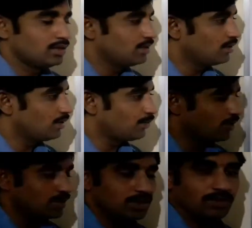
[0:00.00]
the
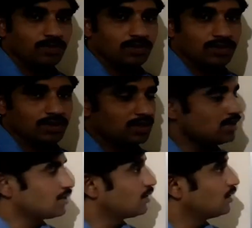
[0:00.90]
production
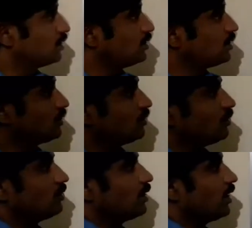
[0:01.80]
process is
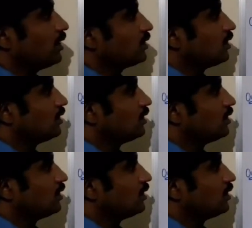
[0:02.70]
known as